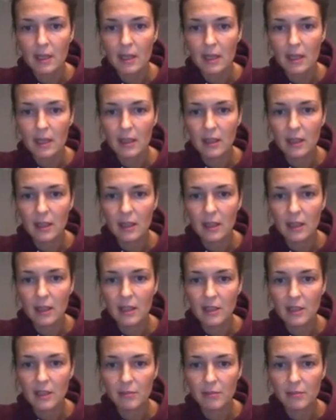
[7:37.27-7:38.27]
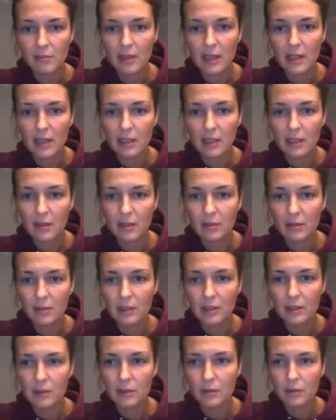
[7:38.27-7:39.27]
Get niche-related
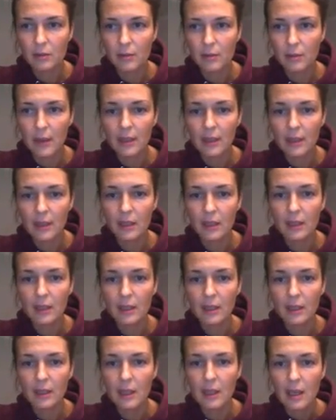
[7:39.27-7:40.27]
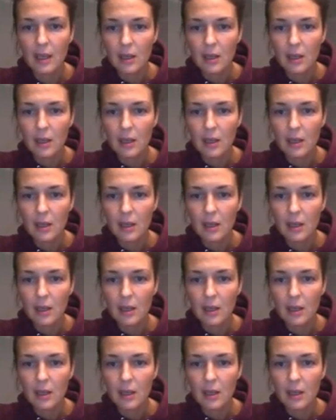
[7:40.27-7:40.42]
content automatically.